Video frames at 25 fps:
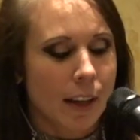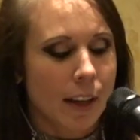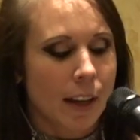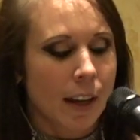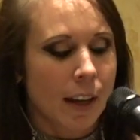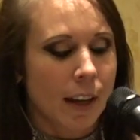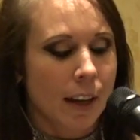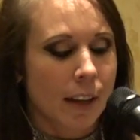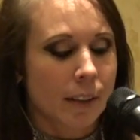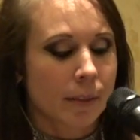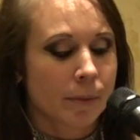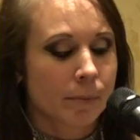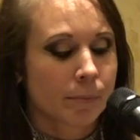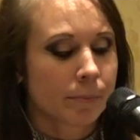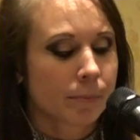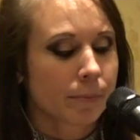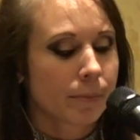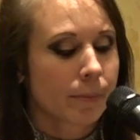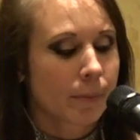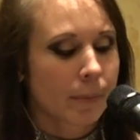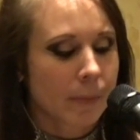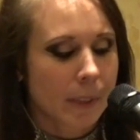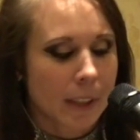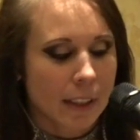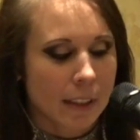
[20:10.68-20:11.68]

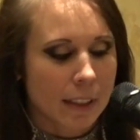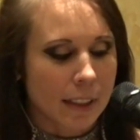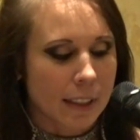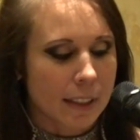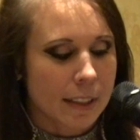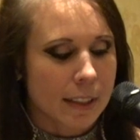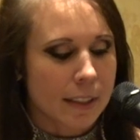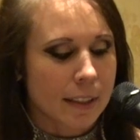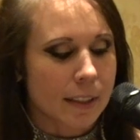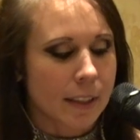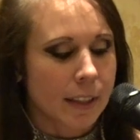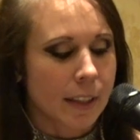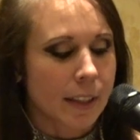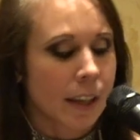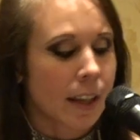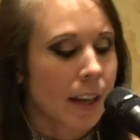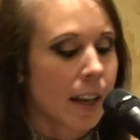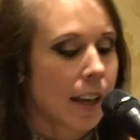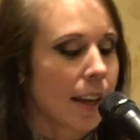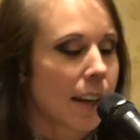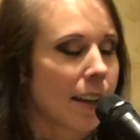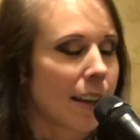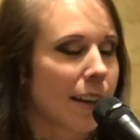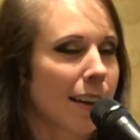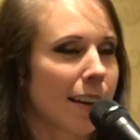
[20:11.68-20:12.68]
Let's see.
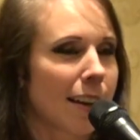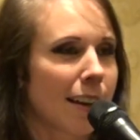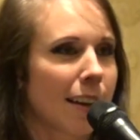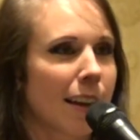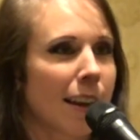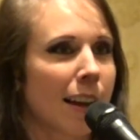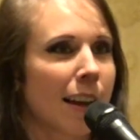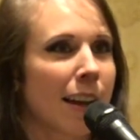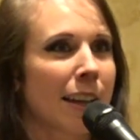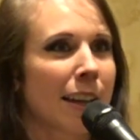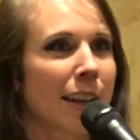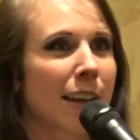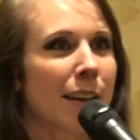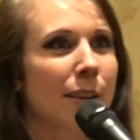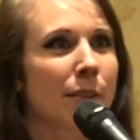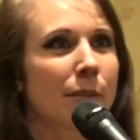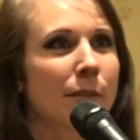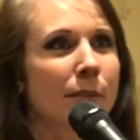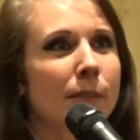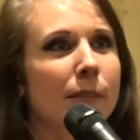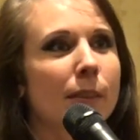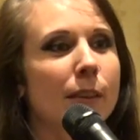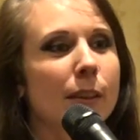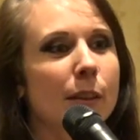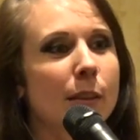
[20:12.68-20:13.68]
I
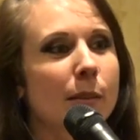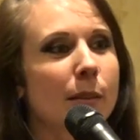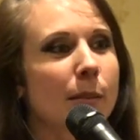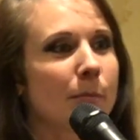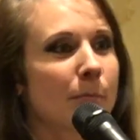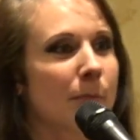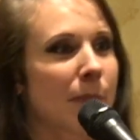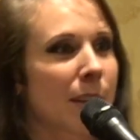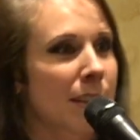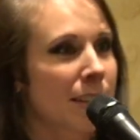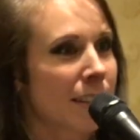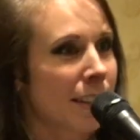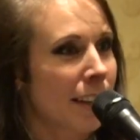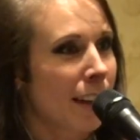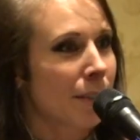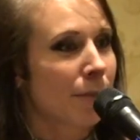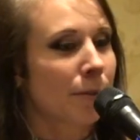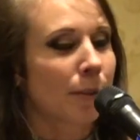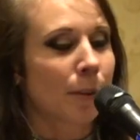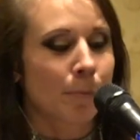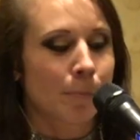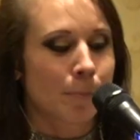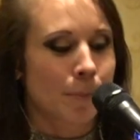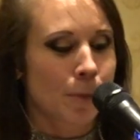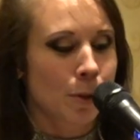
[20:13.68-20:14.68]
have aside
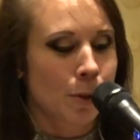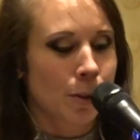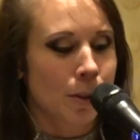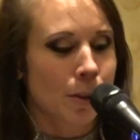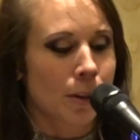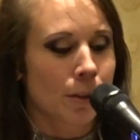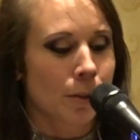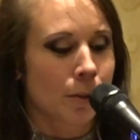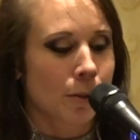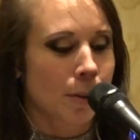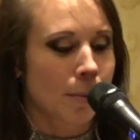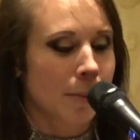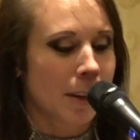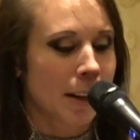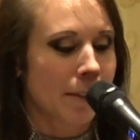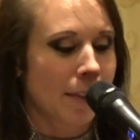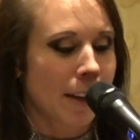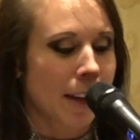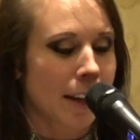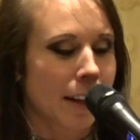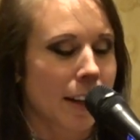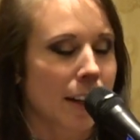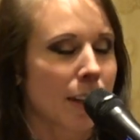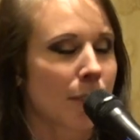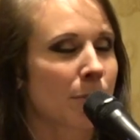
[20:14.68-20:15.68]
from Sean Gorman, I've
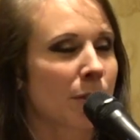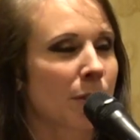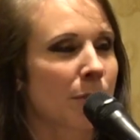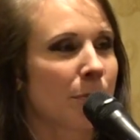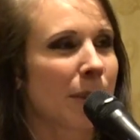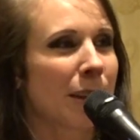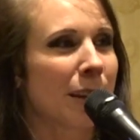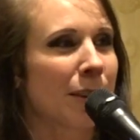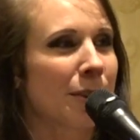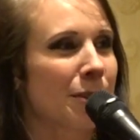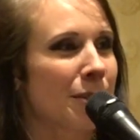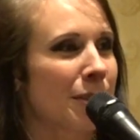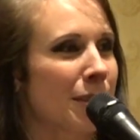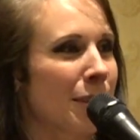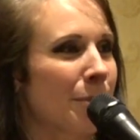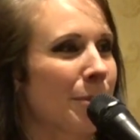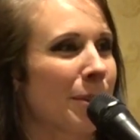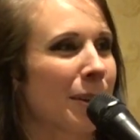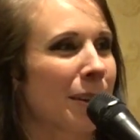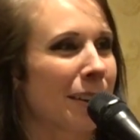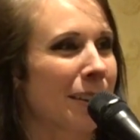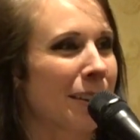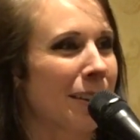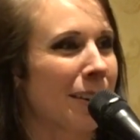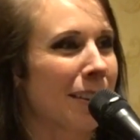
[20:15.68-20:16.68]
had a couple of managers. I
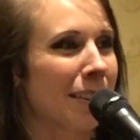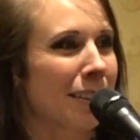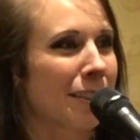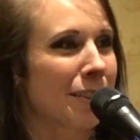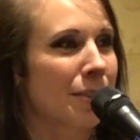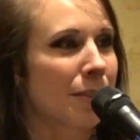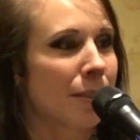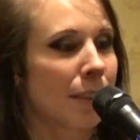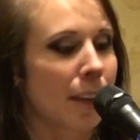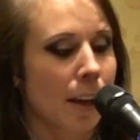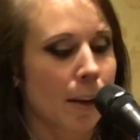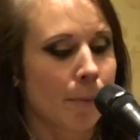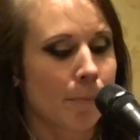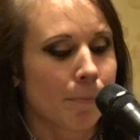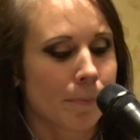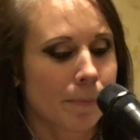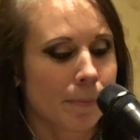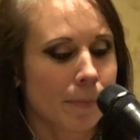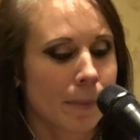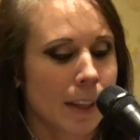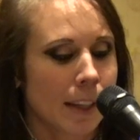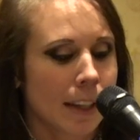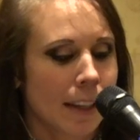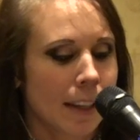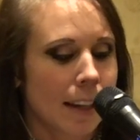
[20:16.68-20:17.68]
want to acknowledge them.
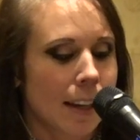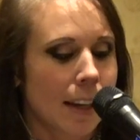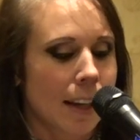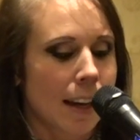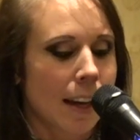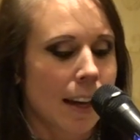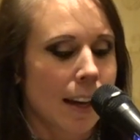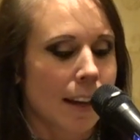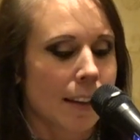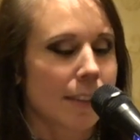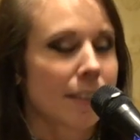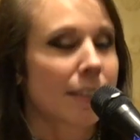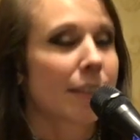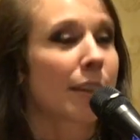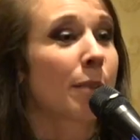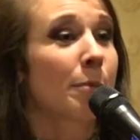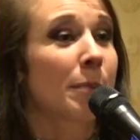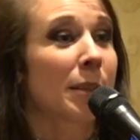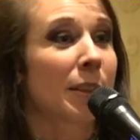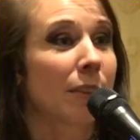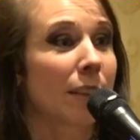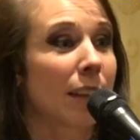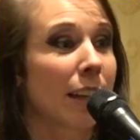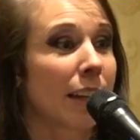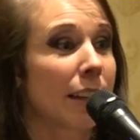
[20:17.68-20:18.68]

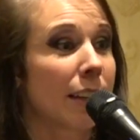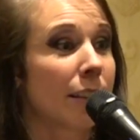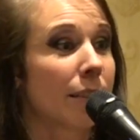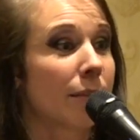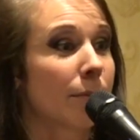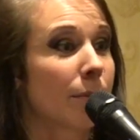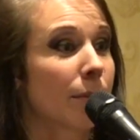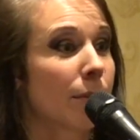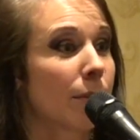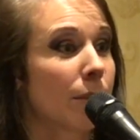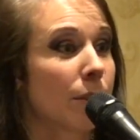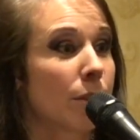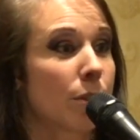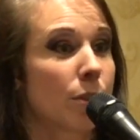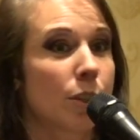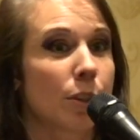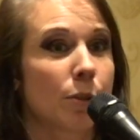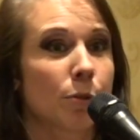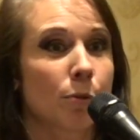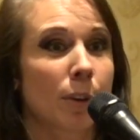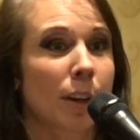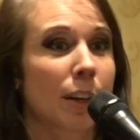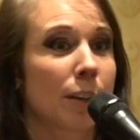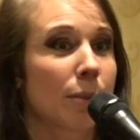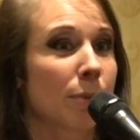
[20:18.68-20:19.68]
Sammy Lane, she
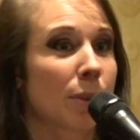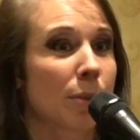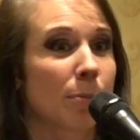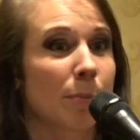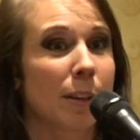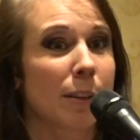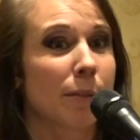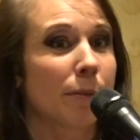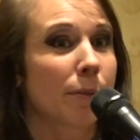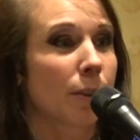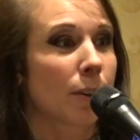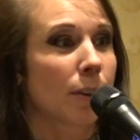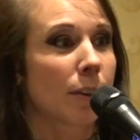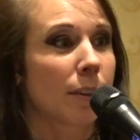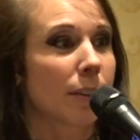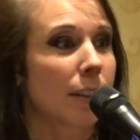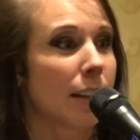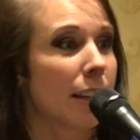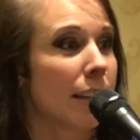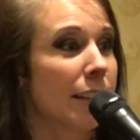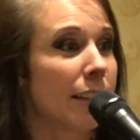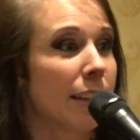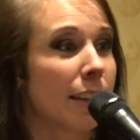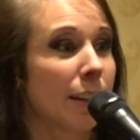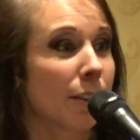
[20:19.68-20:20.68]
trained with me for
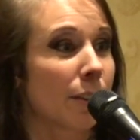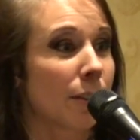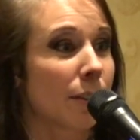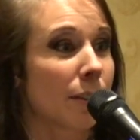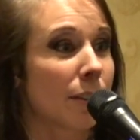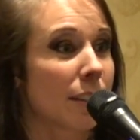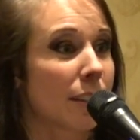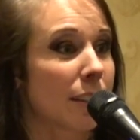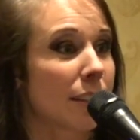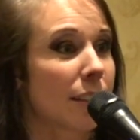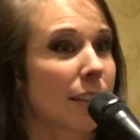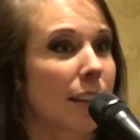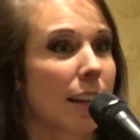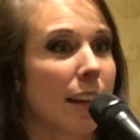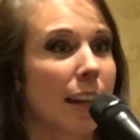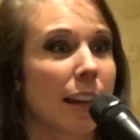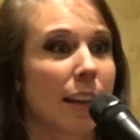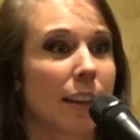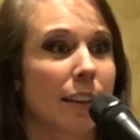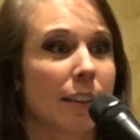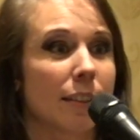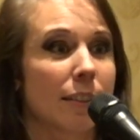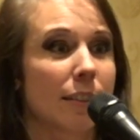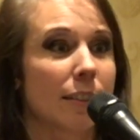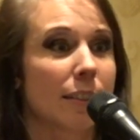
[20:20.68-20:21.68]
years,
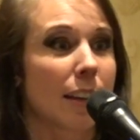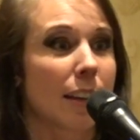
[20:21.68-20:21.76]
and